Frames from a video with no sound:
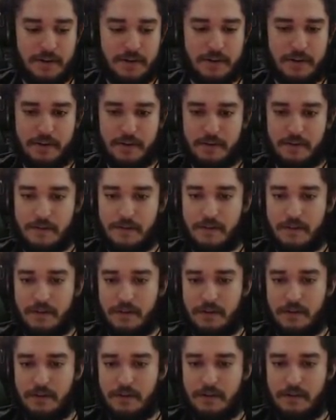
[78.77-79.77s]

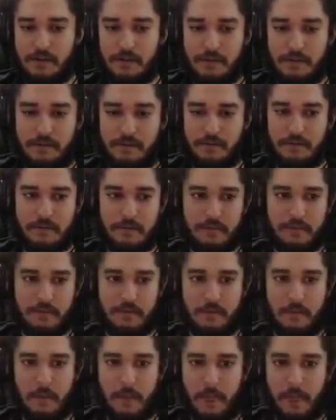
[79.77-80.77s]

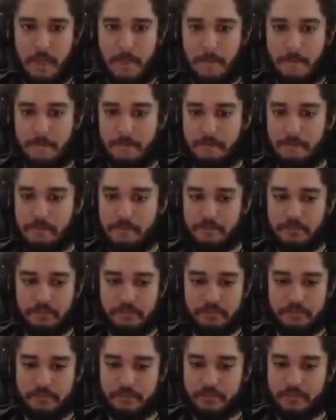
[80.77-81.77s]

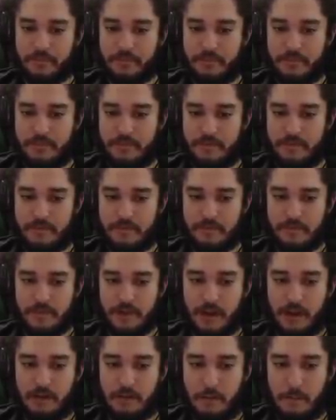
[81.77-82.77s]

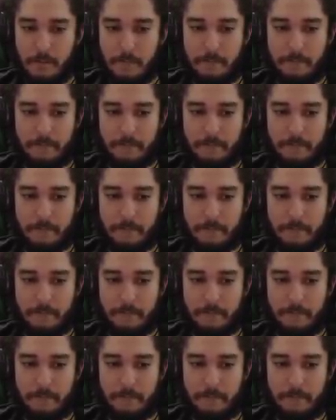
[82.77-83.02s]
[no speech]